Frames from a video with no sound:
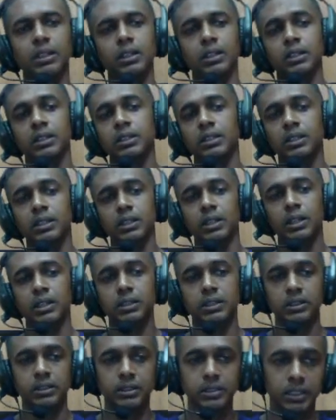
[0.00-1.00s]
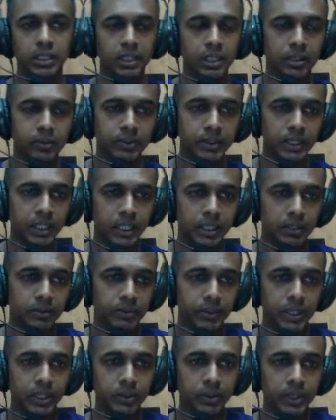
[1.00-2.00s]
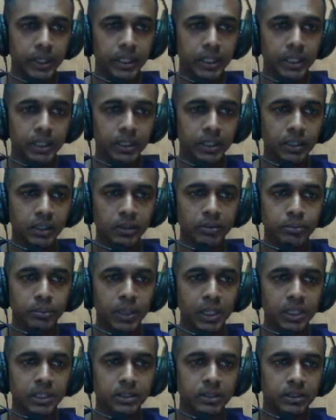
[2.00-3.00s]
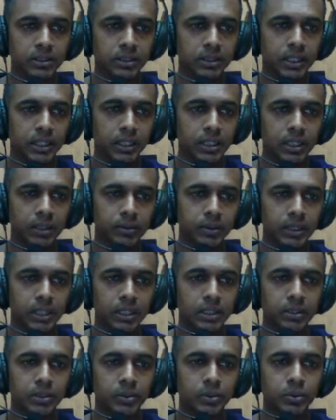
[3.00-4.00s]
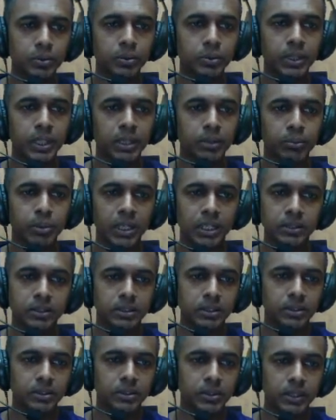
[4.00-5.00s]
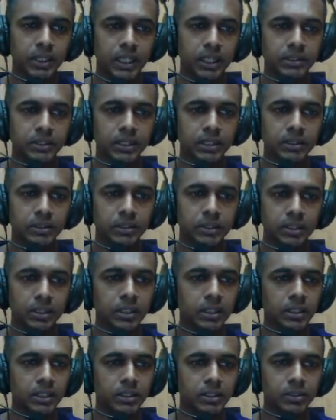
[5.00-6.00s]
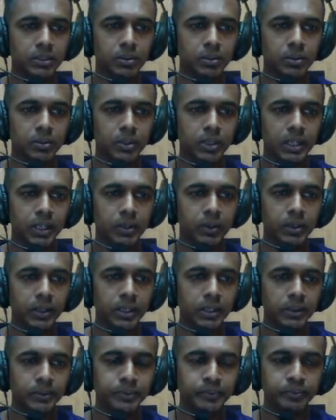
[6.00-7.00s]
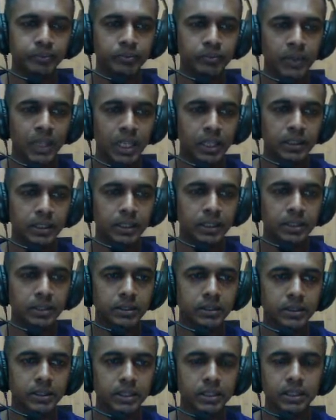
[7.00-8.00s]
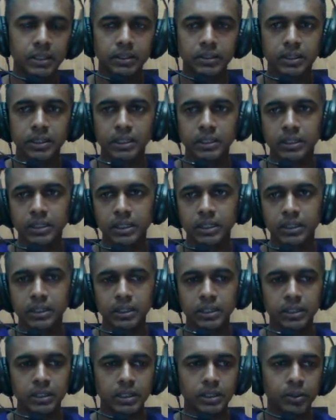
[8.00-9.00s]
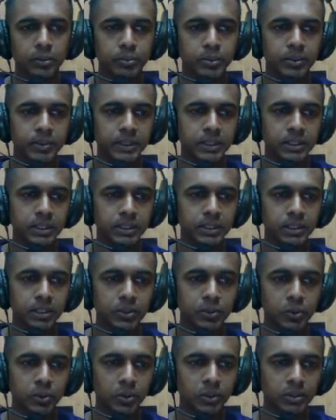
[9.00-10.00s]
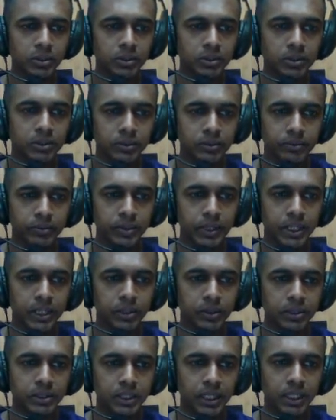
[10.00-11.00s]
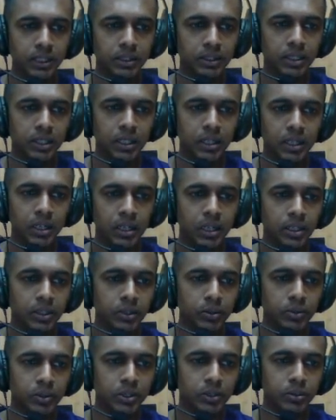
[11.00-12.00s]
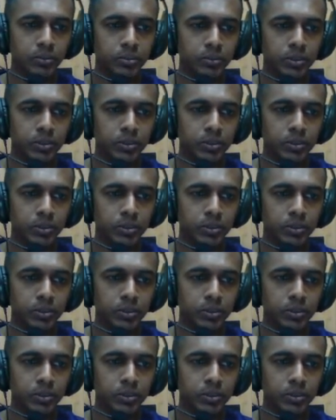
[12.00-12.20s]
then after that video editor, plus then after that 2K plus stock assist, screen recorder, then a search engine optimization tools, video chat, YouTube